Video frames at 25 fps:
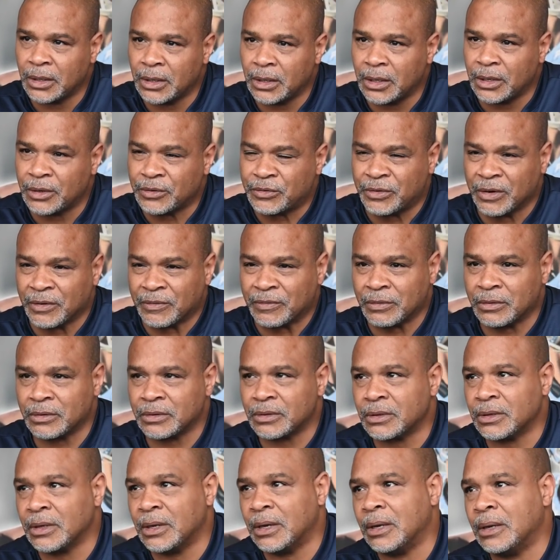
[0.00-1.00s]
It's different.
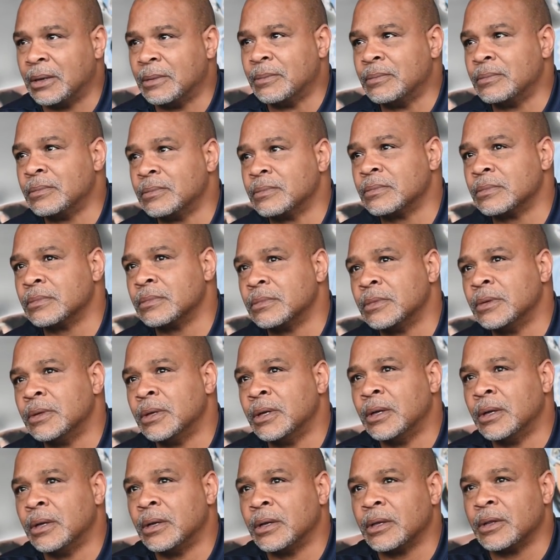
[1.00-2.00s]

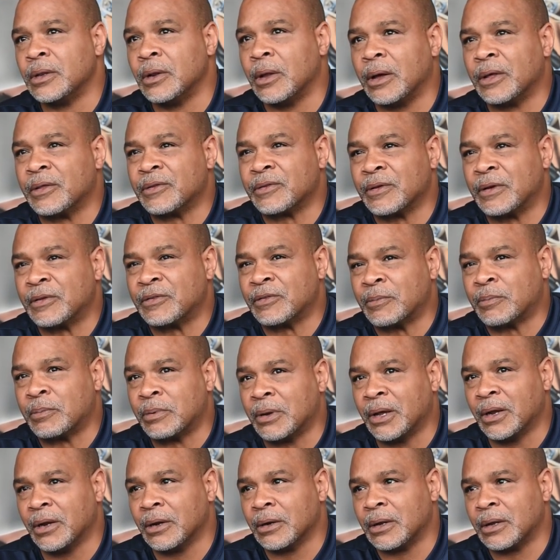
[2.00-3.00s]
You know, as a
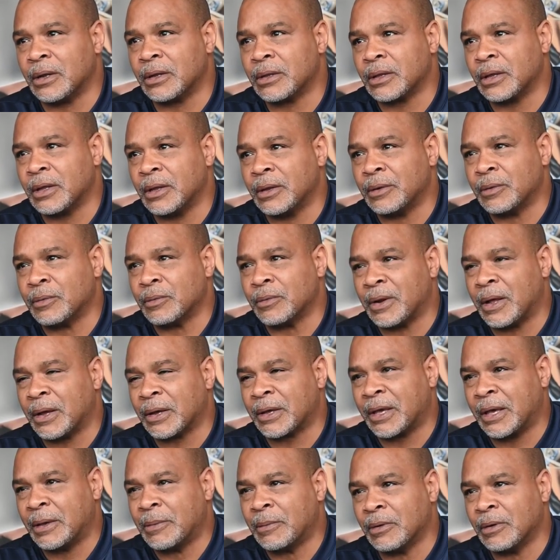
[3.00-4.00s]
player, and when I
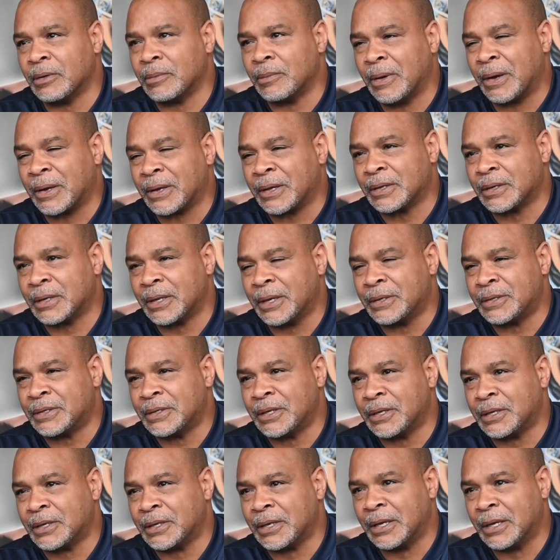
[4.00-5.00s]
came here back in
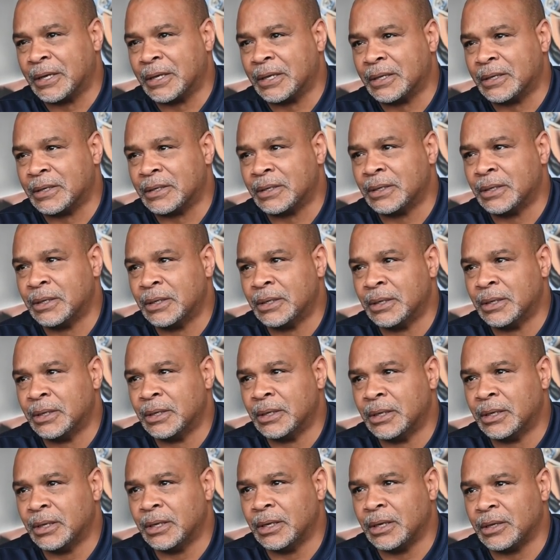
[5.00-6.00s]
1989,
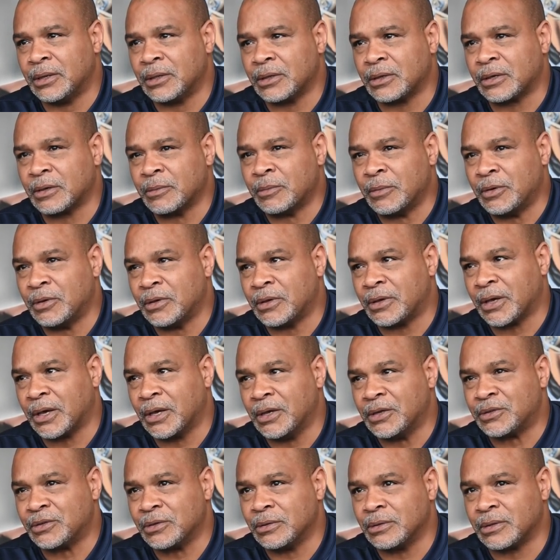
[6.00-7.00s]
the
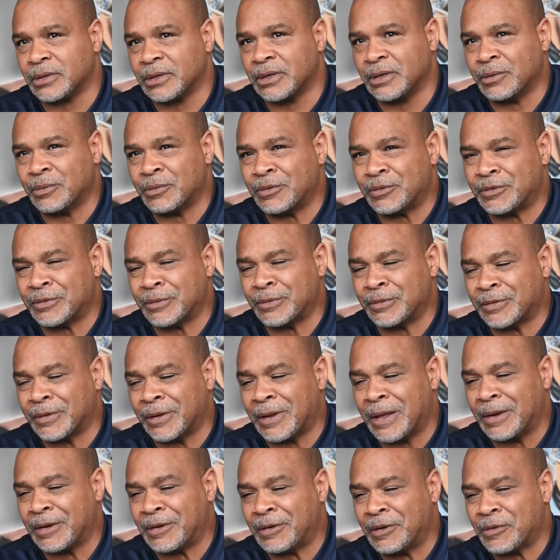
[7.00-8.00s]
communication thing was a
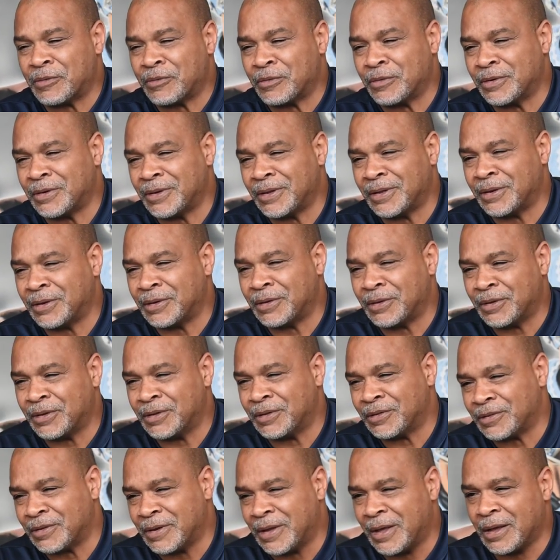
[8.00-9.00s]
lot different than it
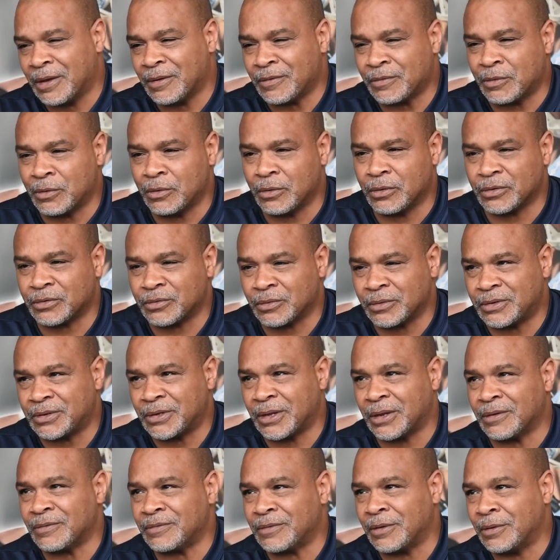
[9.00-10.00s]
is now, of course, with
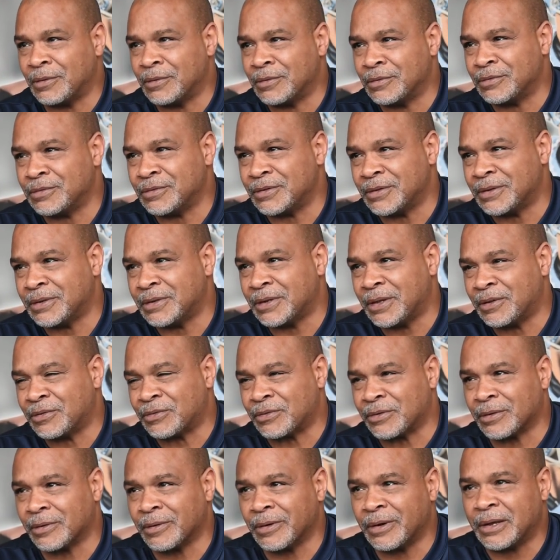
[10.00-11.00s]
telephones and
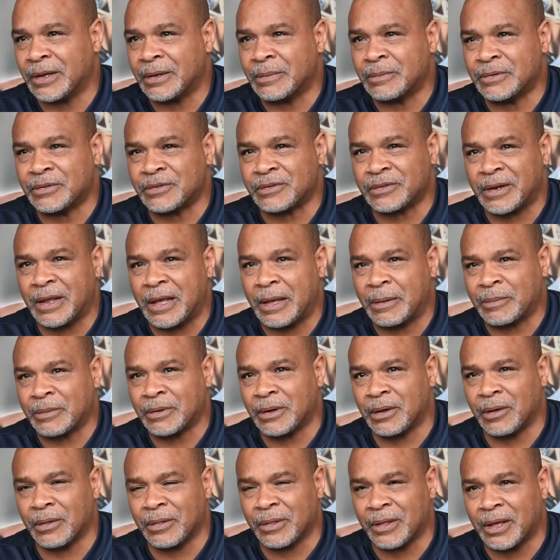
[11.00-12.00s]
Instagram and Snap
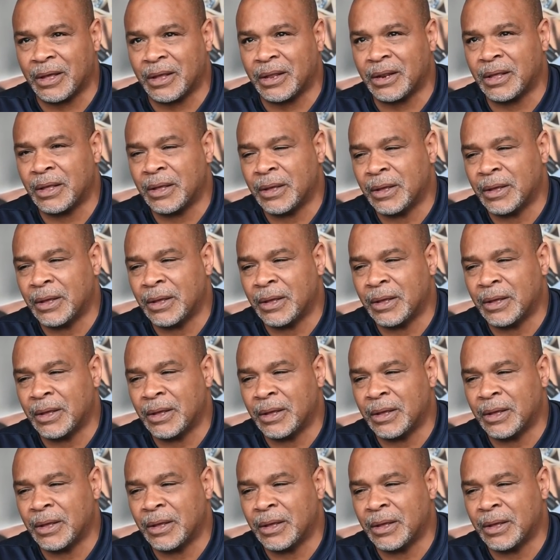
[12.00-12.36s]
and all that.